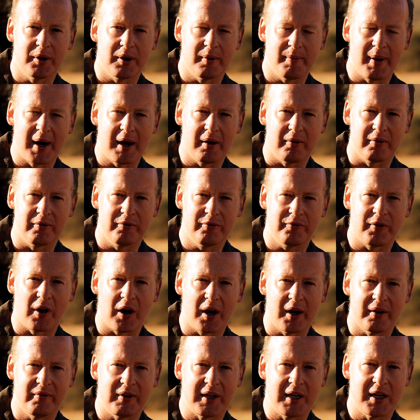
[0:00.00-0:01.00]
about
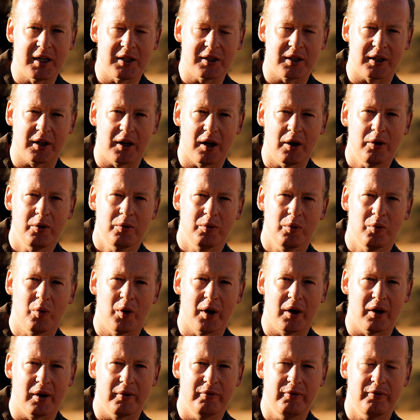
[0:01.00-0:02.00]
5 years ago
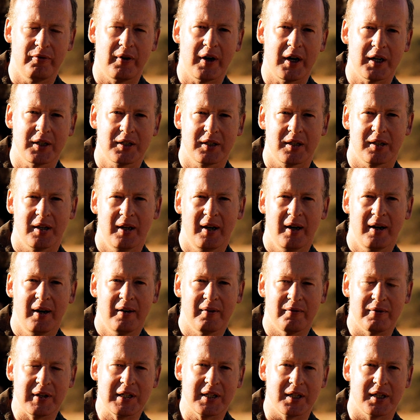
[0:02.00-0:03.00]
when I first
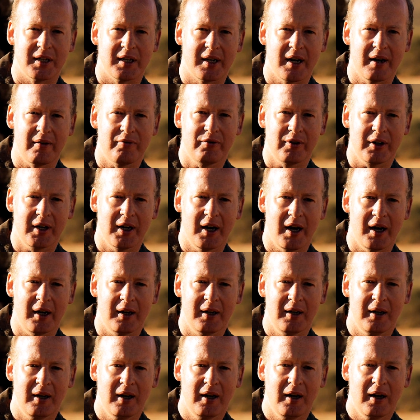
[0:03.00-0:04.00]
visited Africat,
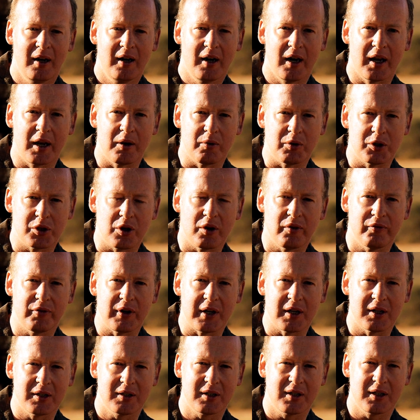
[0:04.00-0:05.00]
and it was
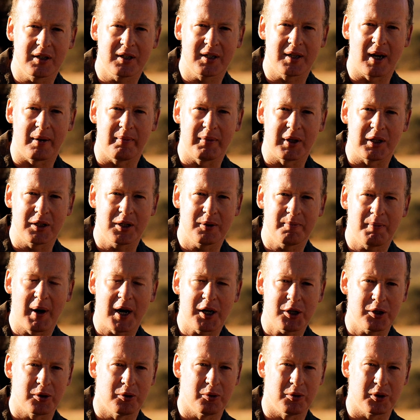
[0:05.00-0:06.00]
obvious that something
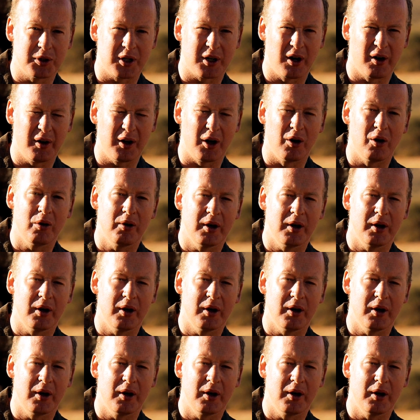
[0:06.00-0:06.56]
special was going on